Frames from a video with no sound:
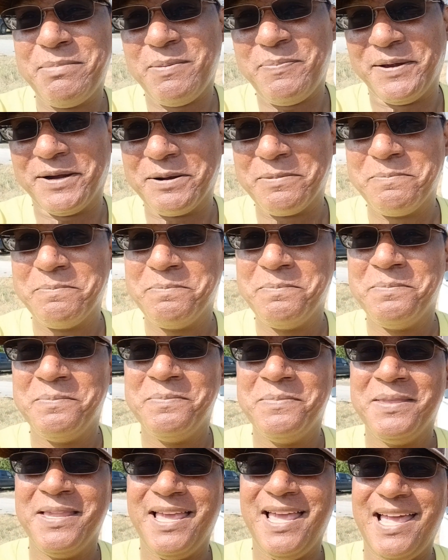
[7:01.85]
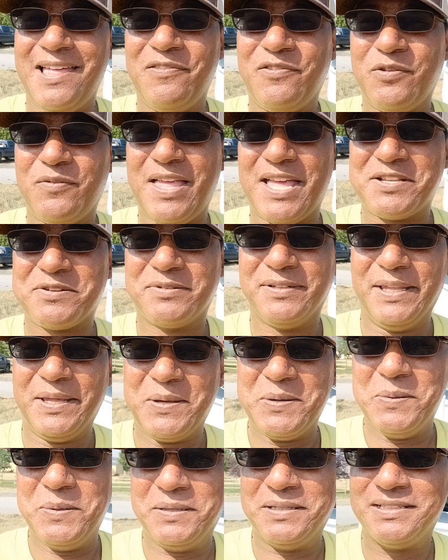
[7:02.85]
up here. And so that's really
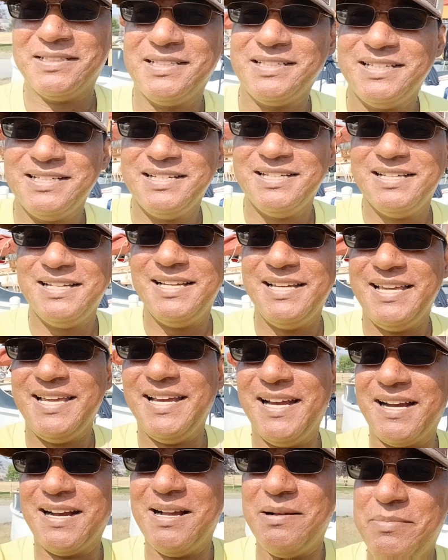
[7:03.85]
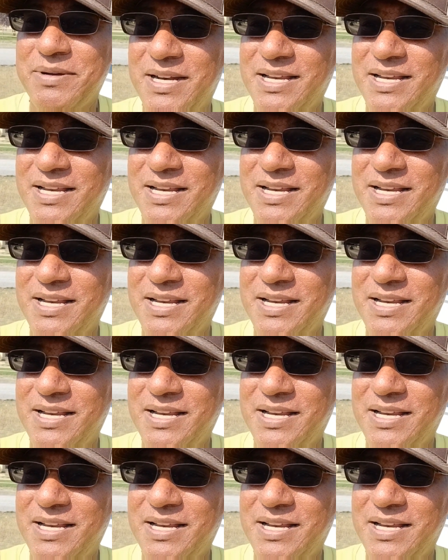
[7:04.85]
cool. Here, I'm going